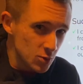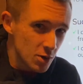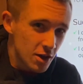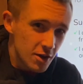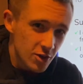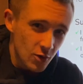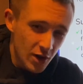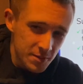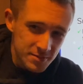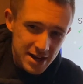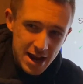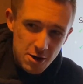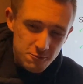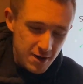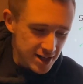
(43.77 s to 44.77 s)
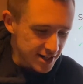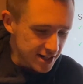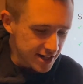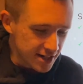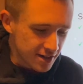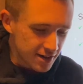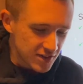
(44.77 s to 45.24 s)
So I'm now
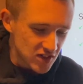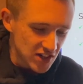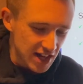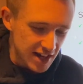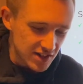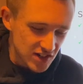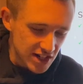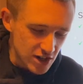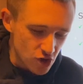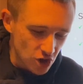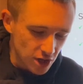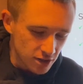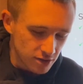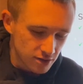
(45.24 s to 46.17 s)
ready to get teaching,